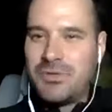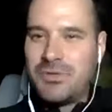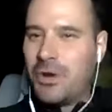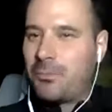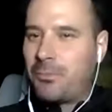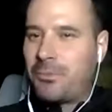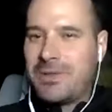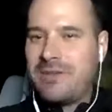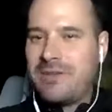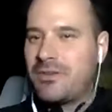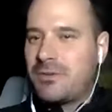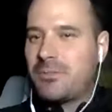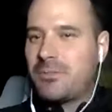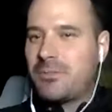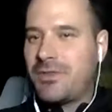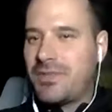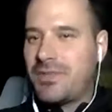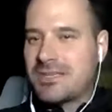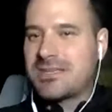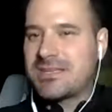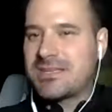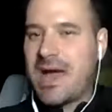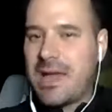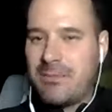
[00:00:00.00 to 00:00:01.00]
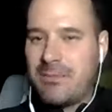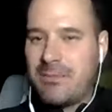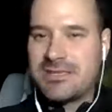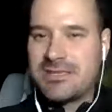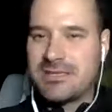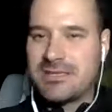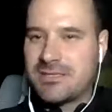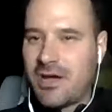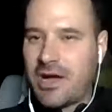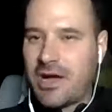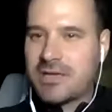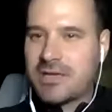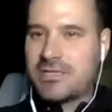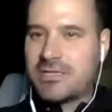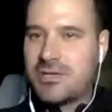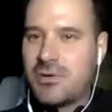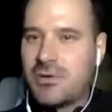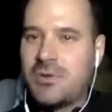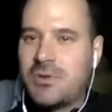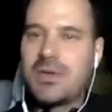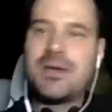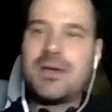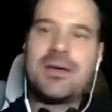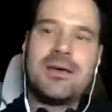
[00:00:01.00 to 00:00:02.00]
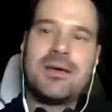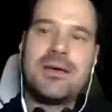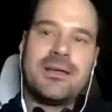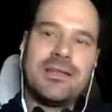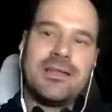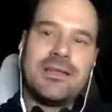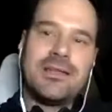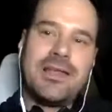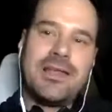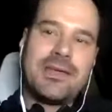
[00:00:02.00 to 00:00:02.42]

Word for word: you know, even put the time in to talk to you. Yeah.